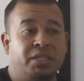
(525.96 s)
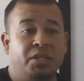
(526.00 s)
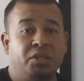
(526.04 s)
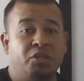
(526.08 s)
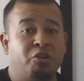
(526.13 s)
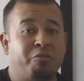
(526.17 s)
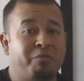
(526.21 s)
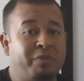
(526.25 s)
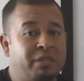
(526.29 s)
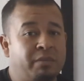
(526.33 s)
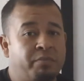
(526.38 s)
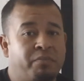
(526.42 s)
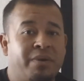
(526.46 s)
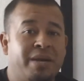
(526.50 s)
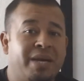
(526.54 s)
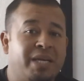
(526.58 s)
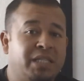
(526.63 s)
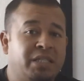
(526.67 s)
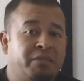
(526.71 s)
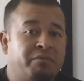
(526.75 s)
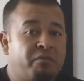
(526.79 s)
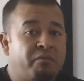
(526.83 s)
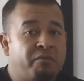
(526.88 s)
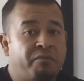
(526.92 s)
So don't be
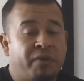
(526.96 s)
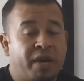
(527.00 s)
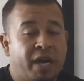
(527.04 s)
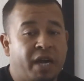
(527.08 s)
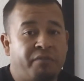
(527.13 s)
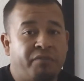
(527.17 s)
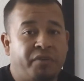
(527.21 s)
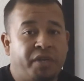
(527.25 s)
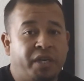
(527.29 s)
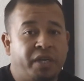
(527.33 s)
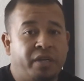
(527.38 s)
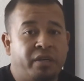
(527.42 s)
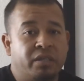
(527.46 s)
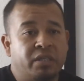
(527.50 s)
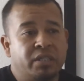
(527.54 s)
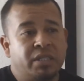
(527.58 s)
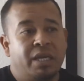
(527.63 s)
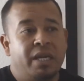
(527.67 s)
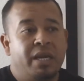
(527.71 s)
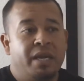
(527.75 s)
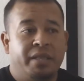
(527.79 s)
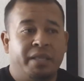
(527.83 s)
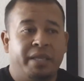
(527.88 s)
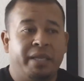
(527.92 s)
surprised if in 5
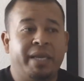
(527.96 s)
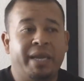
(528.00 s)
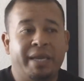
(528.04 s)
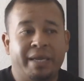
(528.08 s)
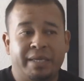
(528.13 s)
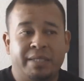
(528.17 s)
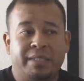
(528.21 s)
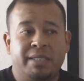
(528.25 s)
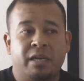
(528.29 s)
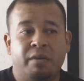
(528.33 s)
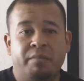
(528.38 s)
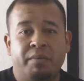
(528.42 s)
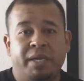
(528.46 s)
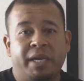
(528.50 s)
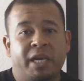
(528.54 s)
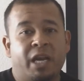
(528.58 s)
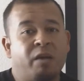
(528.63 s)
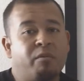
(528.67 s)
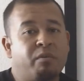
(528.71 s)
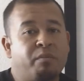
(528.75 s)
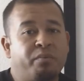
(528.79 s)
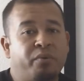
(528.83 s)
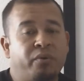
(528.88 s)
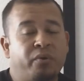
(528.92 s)
years, the Yankees come and get
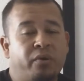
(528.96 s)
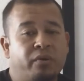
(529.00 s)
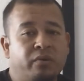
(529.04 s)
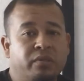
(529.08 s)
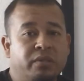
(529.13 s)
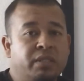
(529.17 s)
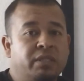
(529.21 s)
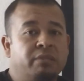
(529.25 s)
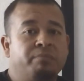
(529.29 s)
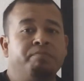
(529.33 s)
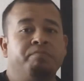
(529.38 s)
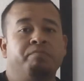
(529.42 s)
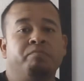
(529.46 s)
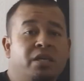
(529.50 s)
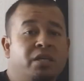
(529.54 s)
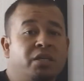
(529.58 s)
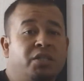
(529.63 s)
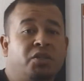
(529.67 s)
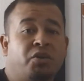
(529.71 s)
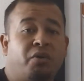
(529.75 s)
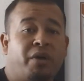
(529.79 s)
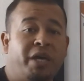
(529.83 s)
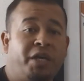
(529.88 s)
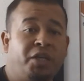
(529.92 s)
Albert Pujols.
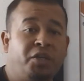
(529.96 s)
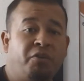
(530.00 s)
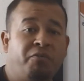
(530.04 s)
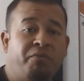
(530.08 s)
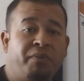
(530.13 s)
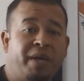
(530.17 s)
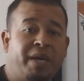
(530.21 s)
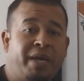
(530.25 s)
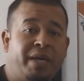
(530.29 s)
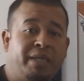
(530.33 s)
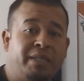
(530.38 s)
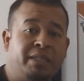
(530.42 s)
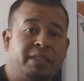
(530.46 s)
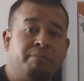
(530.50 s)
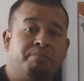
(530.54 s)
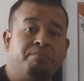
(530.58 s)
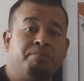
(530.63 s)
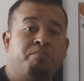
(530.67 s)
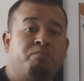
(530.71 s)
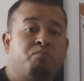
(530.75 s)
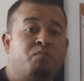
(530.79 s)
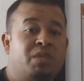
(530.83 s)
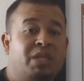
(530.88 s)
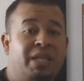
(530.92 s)
So Angel fans,
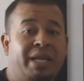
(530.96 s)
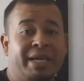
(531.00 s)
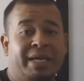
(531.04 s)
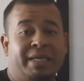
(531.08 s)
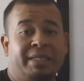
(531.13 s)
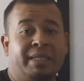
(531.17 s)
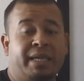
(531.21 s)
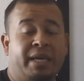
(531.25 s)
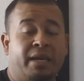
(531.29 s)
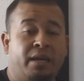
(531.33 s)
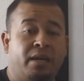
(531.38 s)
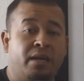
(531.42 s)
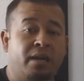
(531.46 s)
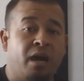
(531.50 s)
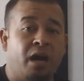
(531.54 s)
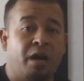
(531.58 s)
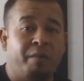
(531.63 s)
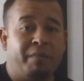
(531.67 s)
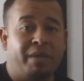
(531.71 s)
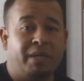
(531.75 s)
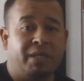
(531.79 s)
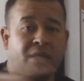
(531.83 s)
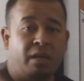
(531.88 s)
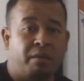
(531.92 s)
like I said,
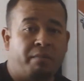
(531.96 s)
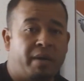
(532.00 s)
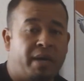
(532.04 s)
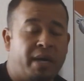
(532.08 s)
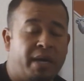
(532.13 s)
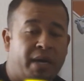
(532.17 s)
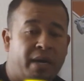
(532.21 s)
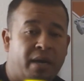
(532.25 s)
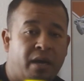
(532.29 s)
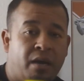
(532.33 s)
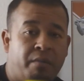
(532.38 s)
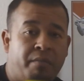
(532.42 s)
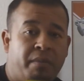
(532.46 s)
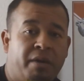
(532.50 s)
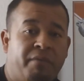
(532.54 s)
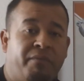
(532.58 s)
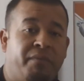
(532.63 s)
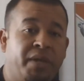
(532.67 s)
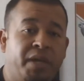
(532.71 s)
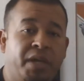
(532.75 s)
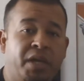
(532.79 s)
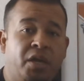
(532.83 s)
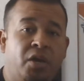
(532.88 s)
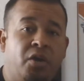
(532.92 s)
comment on my
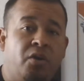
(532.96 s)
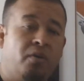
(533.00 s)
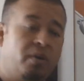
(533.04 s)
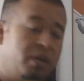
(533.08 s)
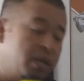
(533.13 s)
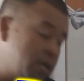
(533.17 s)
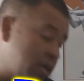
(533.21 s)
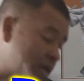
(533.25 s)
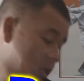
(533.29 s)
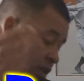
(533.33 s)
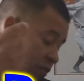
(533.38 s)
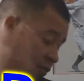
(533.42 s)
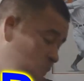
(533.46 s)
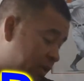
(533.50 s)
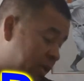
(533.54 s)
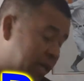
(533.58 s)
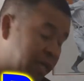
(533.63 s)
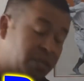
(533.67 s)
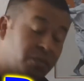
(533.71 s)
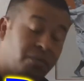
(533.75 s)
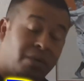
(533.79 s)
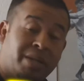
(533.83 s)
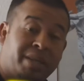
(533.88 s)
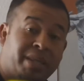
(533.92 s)
video if you
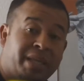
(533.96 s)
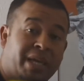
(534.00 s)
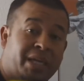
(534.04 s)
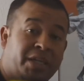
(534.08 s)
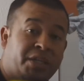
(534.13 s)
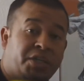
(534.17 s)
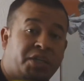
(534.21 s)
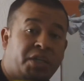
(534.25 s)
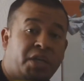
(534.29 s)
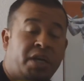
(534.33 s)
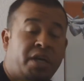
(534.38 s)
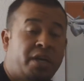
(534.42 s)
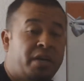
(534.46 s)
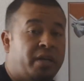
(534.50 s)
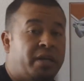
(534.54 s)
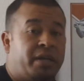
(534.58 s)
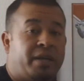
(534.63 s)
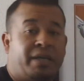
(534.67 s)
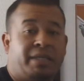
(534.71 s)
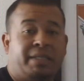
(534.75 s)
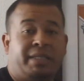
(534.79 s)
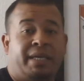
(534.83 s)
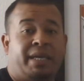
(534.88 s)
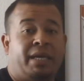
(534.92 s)
guys want that shirt.
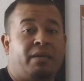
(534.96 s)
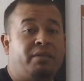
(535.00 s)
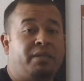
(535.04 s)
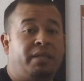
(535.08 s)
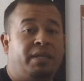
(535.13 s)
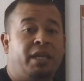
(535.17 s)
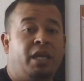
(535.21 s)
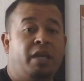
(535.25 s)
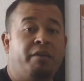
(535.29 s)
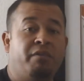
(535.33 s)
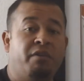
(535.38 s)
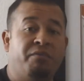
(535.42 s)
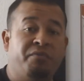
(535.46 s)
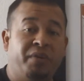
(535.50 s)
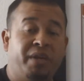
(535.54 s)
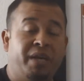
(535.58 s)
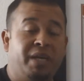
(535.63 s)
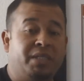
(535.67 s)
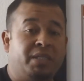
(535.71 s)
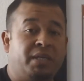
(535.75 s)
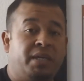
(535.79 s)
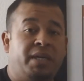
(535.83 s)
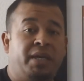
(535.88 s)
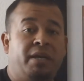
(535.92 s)
And like I said, I'll deliver if you
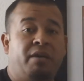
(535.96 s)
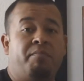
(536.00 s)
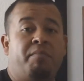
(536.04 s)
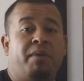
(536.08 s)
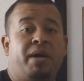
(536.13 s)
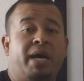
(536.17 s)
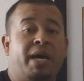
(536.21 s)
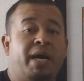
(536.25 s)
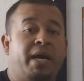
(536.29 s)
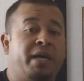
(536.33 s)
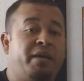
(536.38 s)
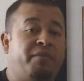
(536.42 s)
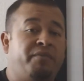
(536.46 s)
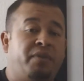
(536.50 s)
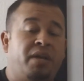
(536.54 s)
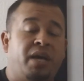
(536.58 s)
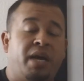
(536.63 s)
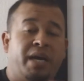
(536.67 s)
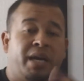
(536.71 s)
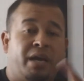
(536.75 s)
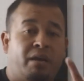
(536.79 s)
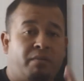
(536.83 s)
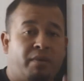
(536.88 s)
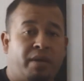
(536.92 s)
guys are nearby. If
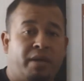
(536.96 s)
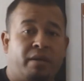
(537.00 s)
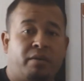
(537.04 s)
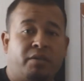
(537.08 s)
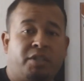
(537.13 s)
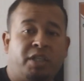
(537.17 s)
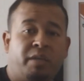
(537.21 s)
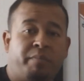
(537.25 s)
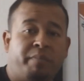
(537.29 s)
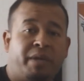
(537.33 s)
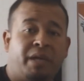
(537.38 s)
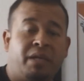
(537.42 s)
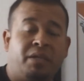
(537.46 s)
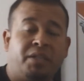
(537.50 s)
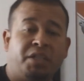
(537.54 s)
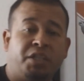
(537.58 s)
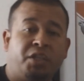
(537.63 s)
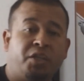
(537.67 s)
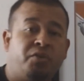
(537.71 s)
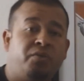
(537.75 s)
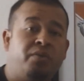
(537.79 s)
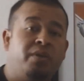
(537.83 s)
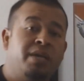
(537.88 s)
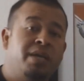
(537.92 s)
not, I'll ship it out to
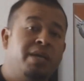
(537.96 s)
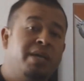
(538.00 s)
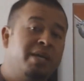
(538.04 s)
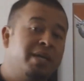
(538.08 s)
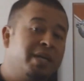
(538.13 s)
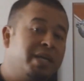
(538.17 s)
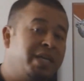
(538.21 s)
you.